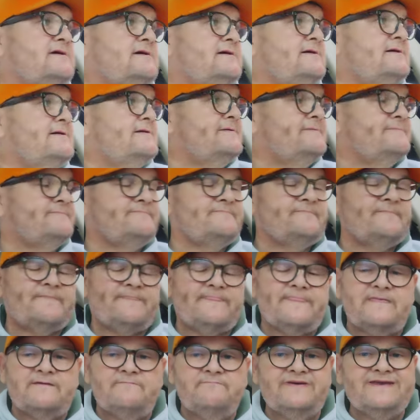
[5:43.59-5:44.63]
Um,
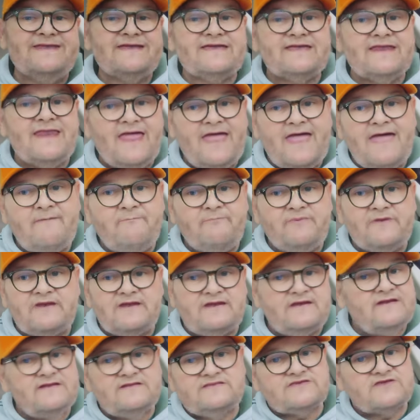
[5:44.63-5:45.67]
but it can happen,
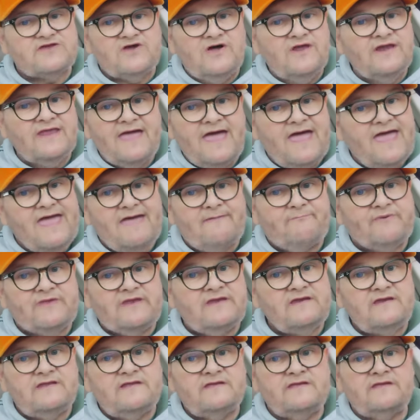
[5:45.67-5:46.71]
and it's going to
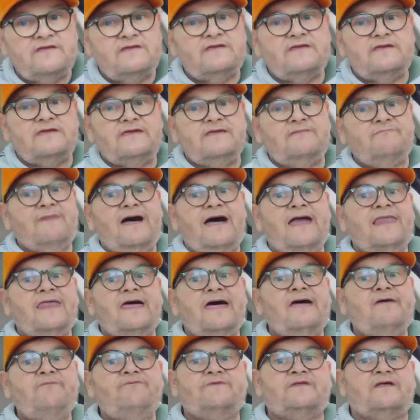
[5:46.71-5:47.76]
happen in my
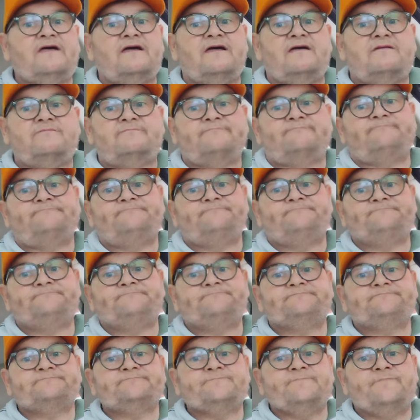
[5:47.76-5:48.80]
lifetime.
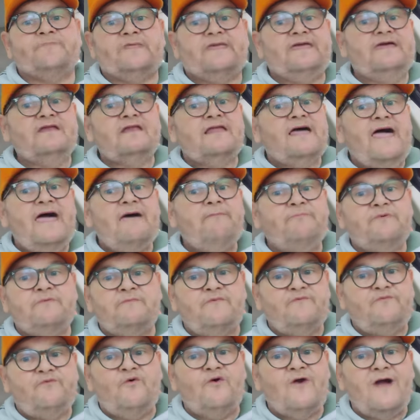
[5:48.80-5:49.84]
It'll happen
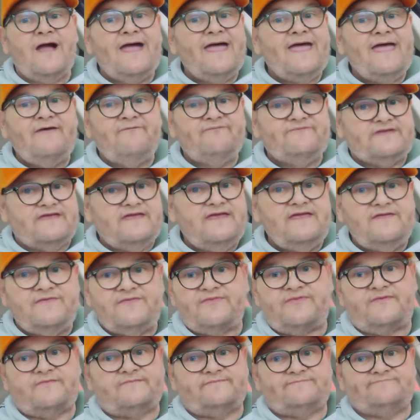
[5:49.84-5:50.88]
before I have
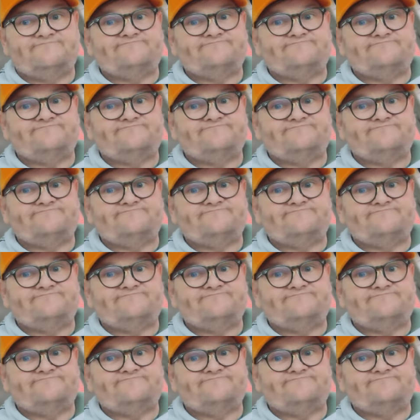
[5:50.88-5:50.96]
teeth.